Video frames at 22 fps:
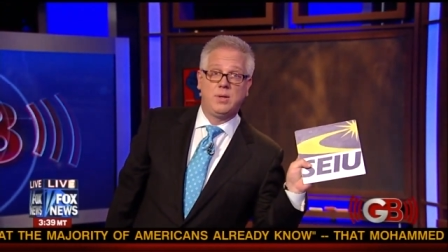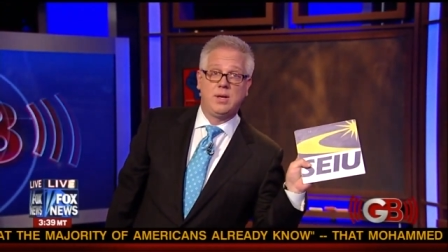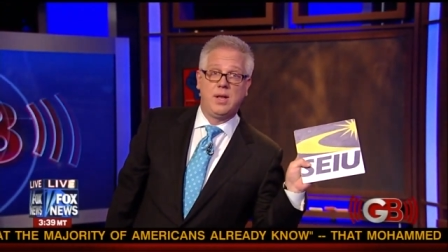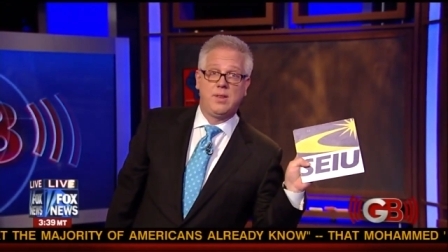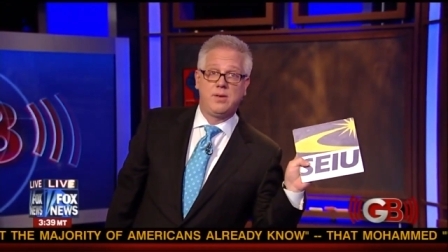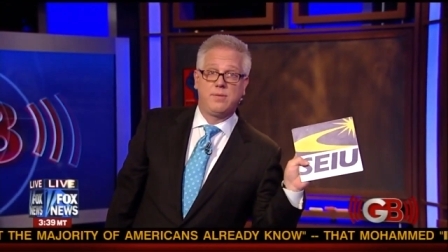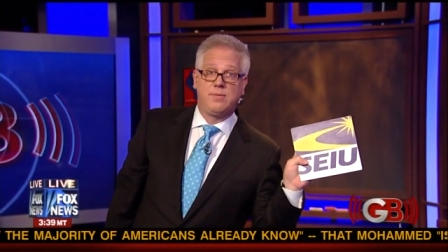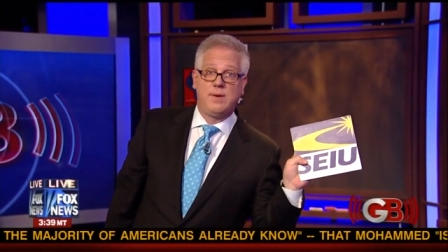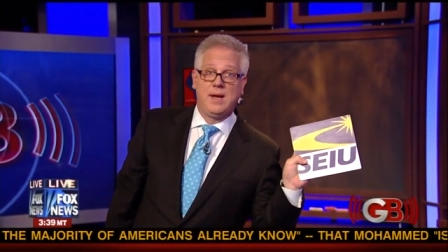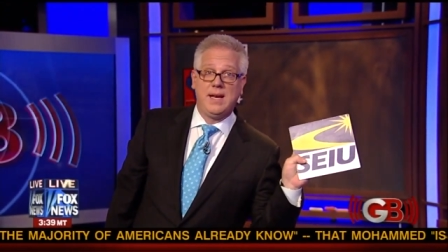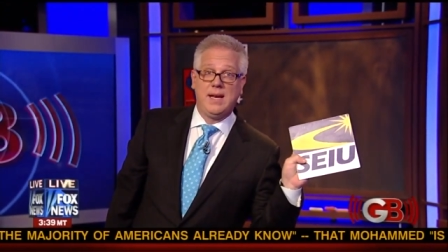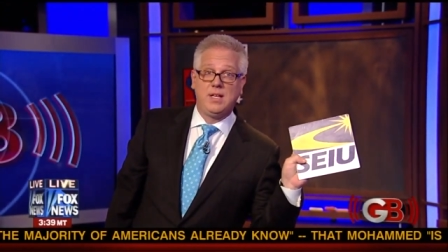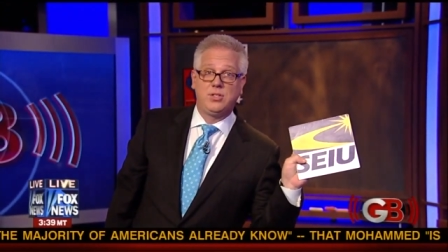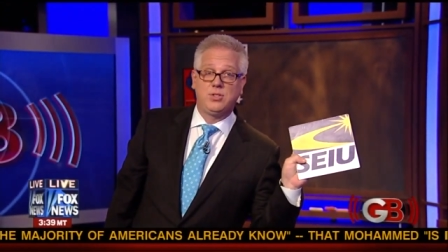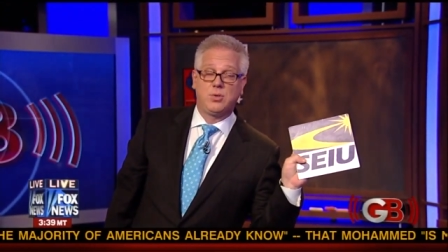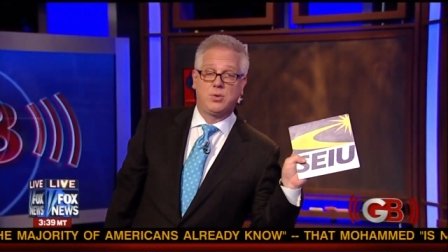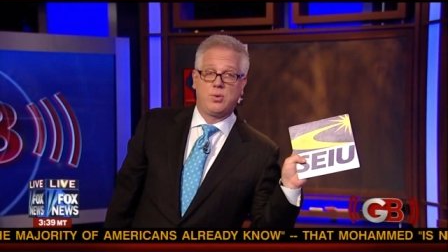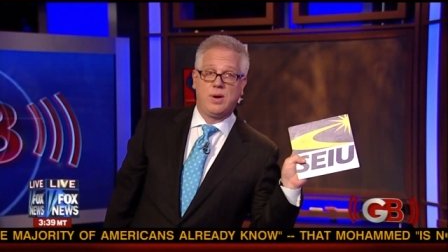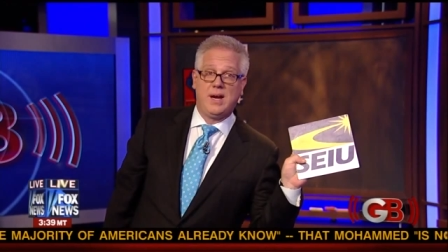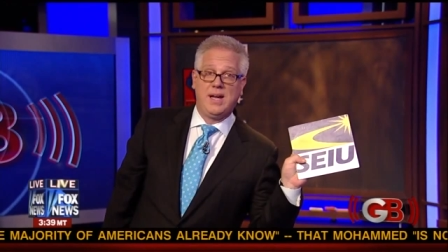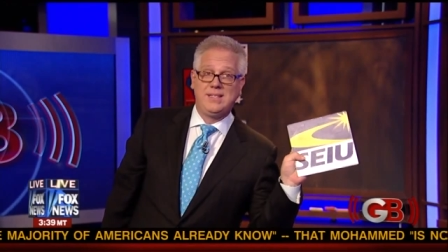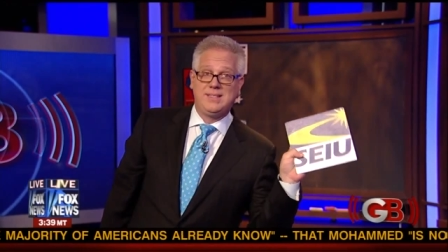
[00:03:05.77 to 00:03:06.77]
another
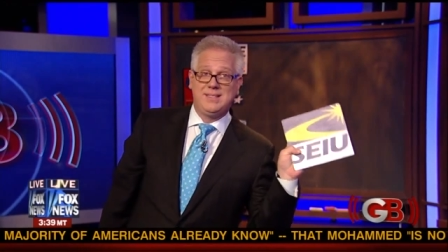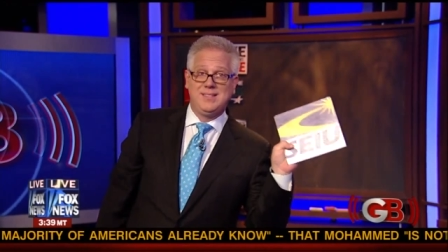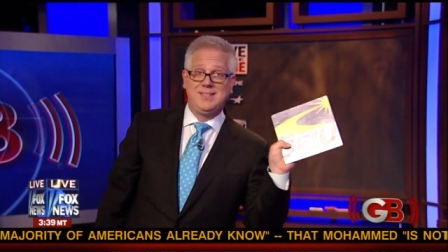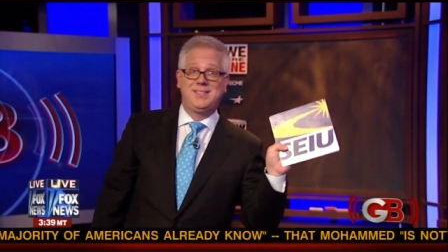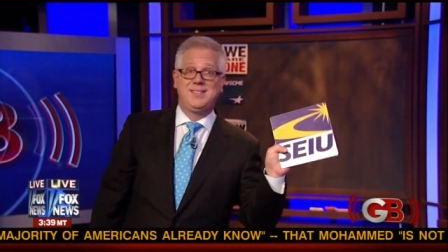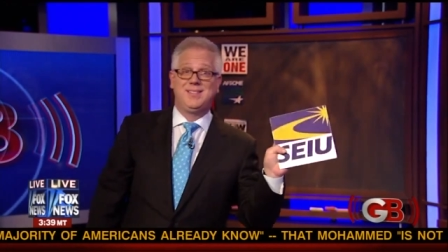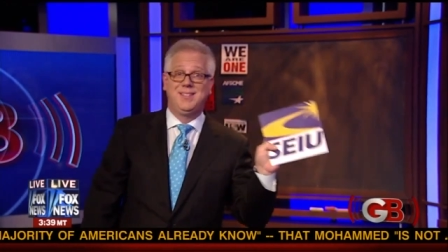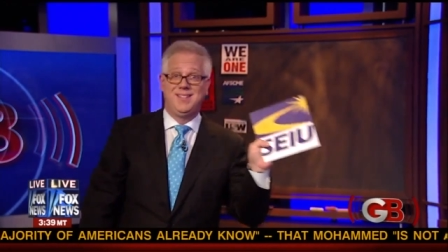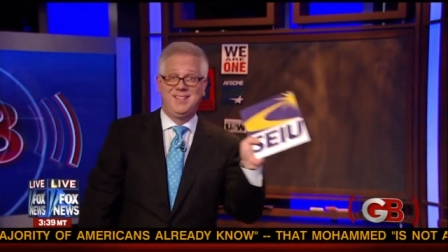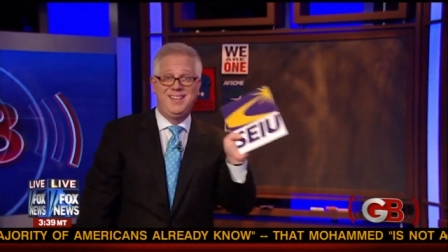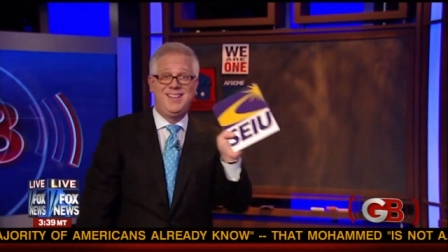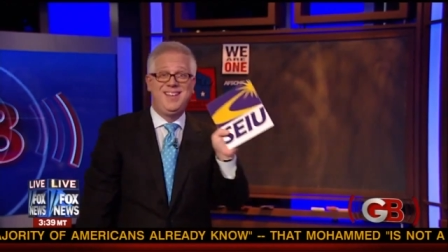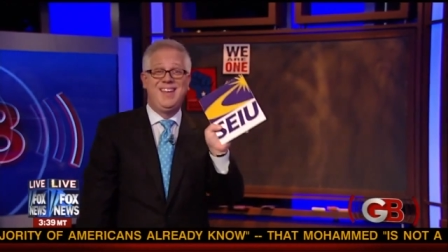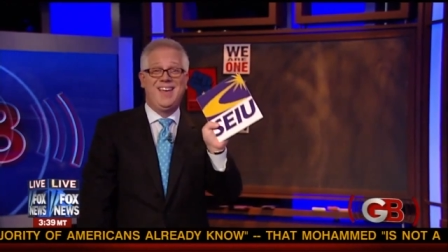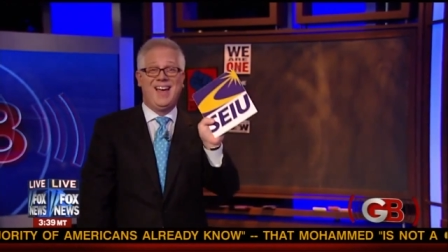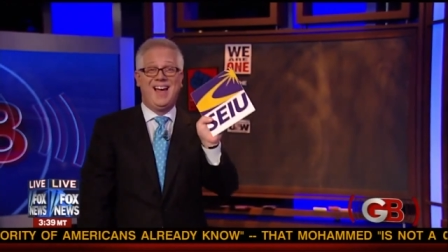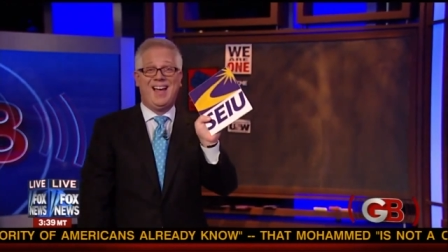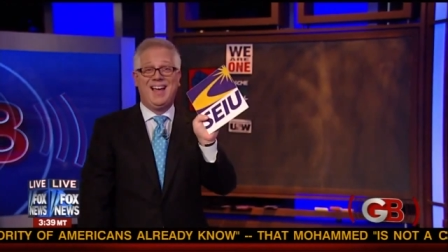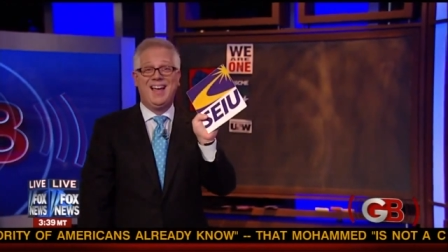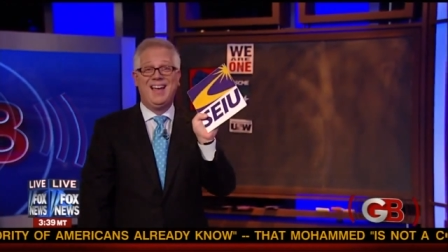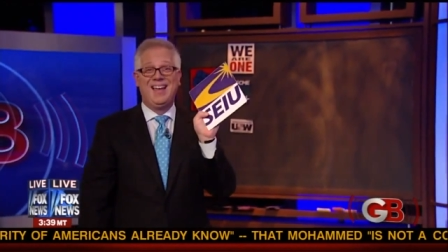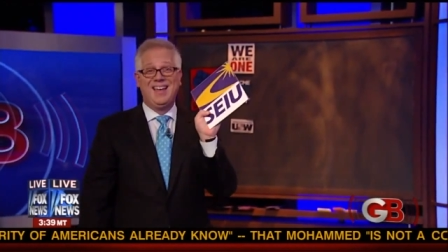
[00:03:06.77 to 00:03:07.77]
financial crisis?
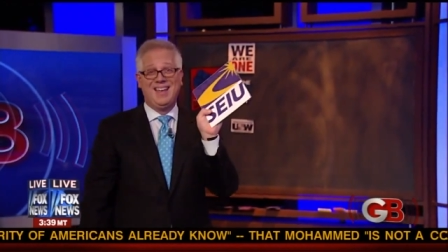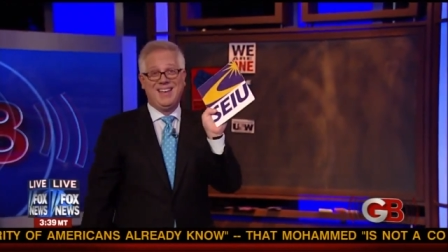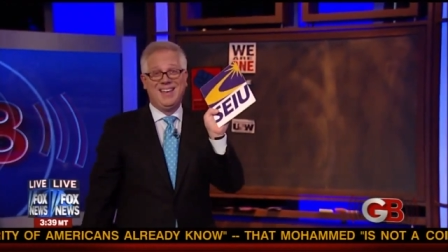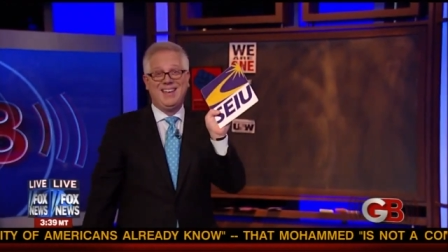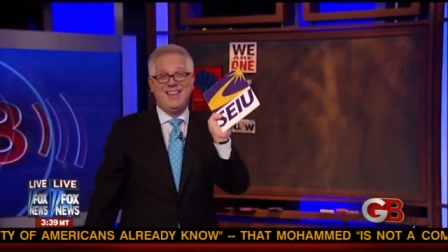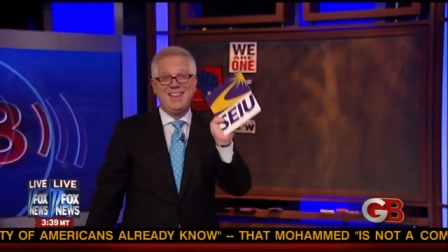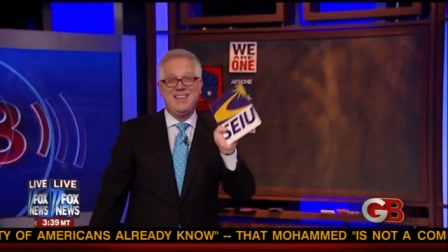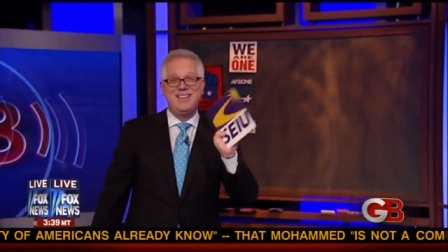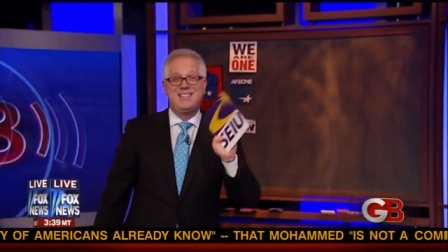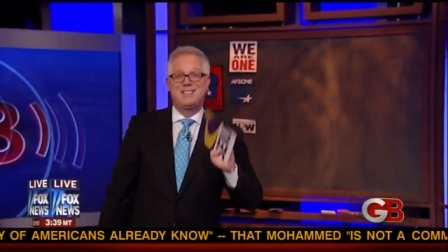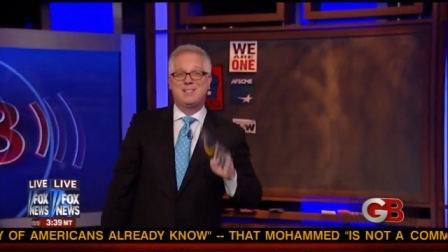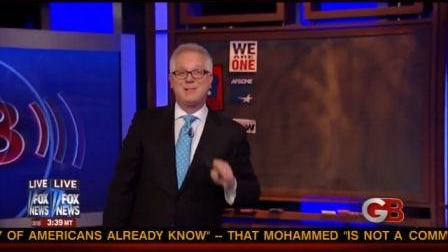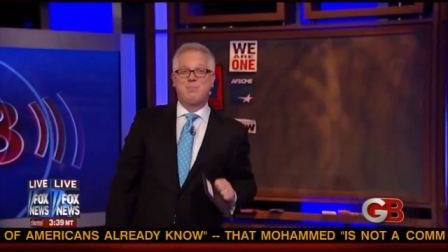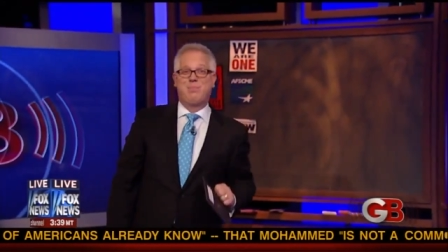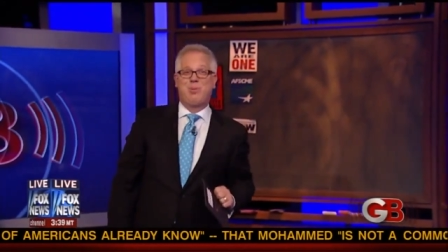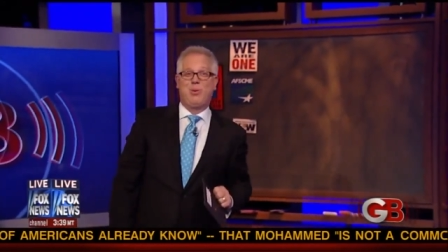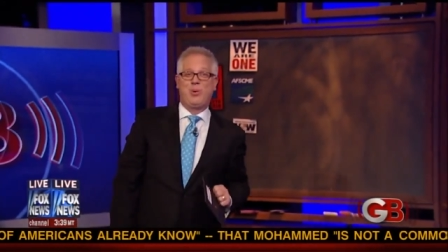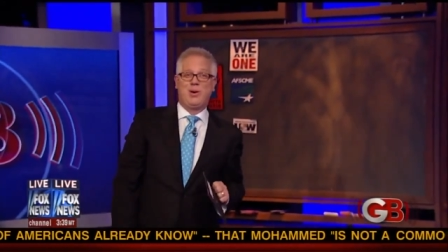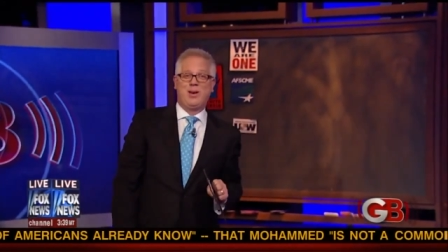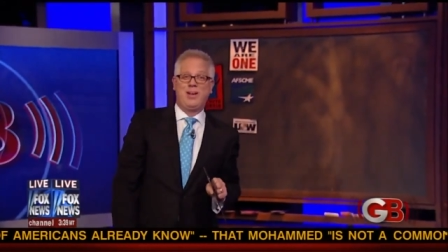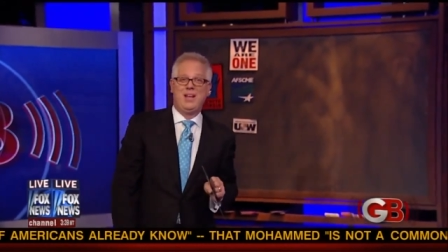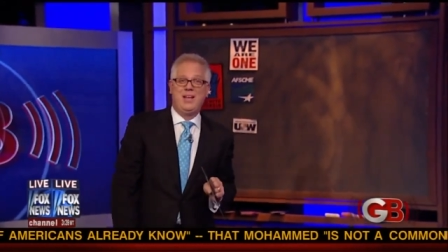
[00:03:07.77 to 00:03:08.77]
Yeah, he's
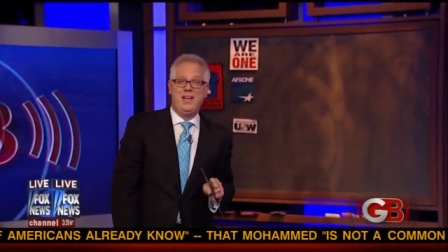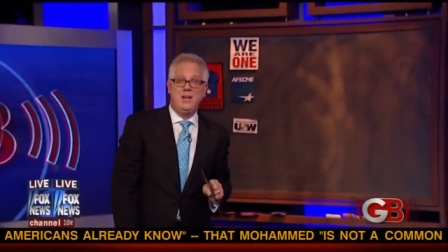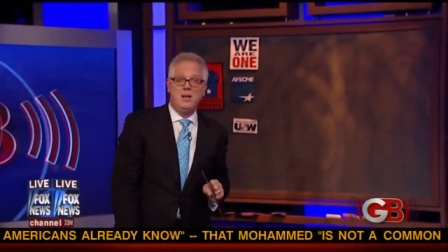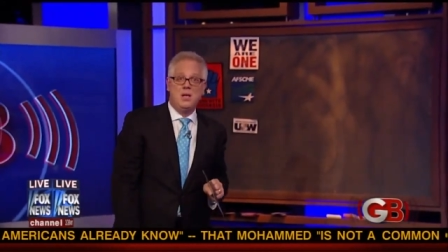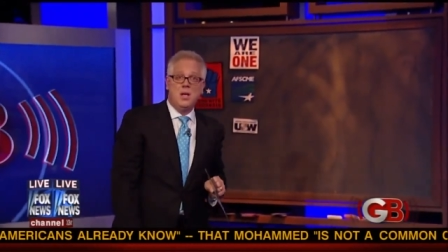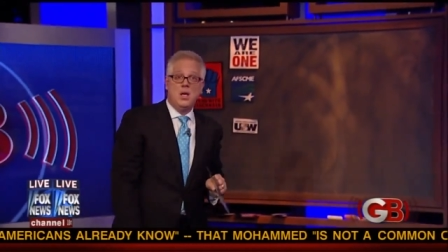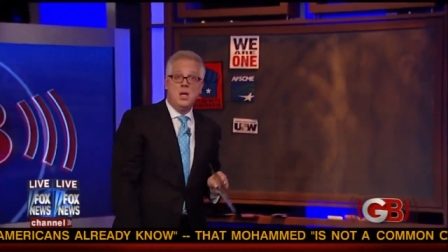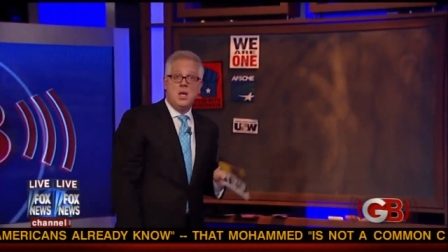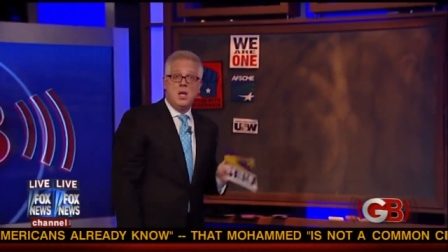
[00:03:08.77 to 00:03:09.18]
supporting it.